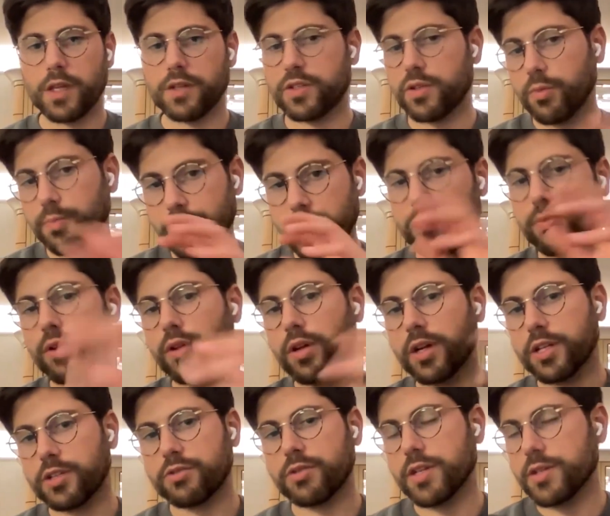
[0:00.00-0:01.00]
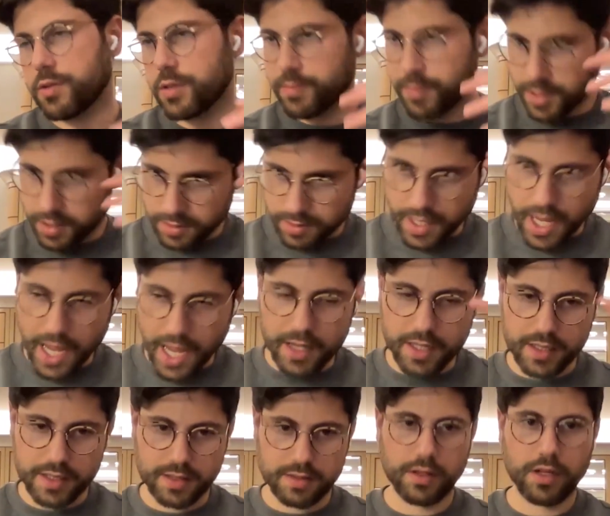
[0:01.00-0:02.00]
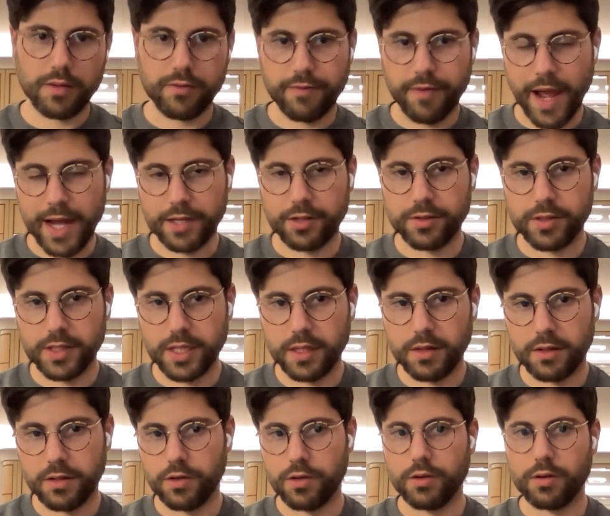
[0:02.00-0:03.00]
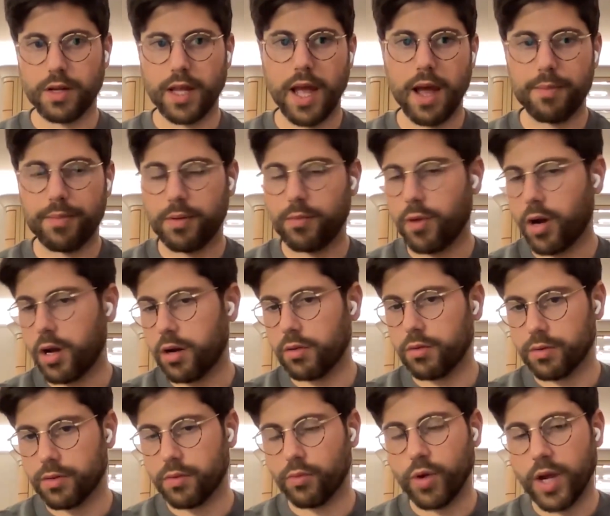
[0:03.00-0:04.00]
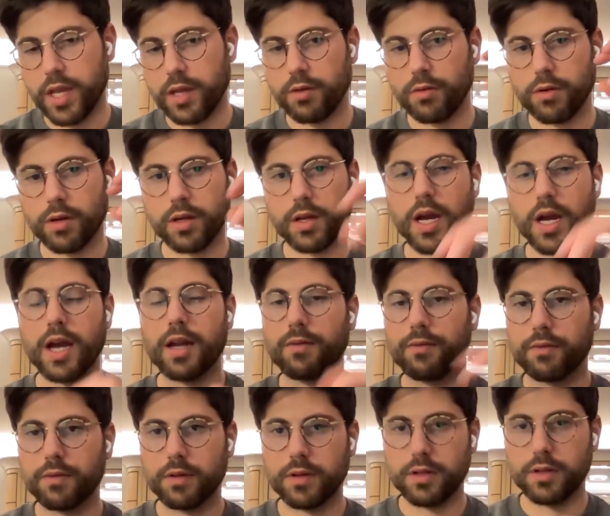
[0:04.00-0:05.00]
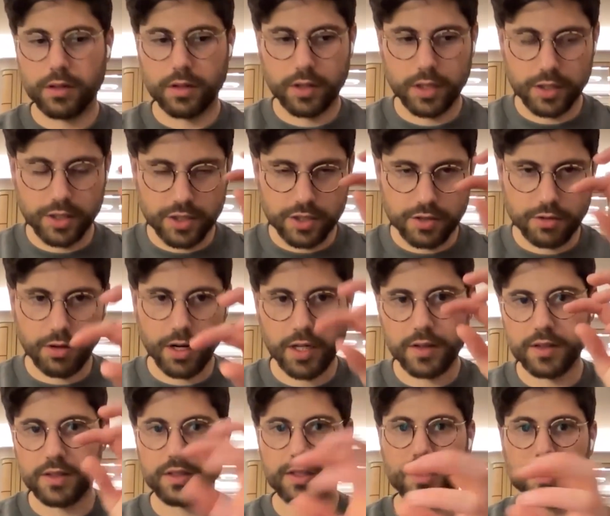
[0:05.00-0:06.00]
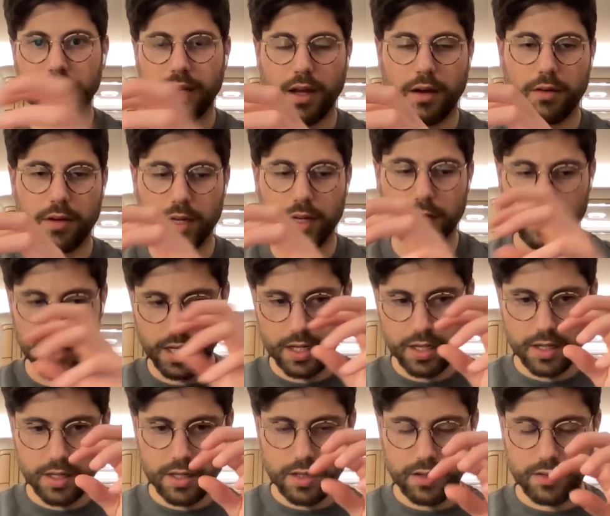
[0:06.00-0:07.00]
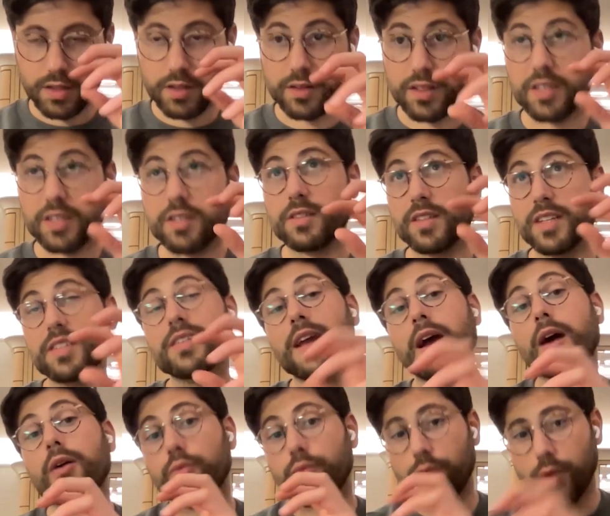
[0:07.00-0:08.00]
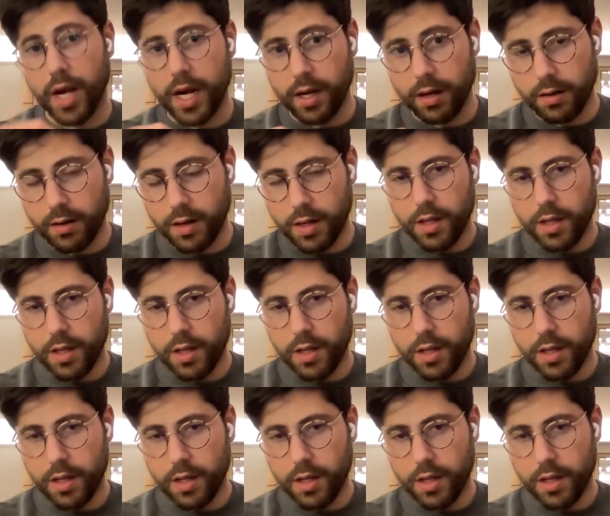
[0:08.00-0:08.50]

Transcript: And so people look at treasuries because that is factors into your CAPM model or the way you kind of construct this discounted this discount rate,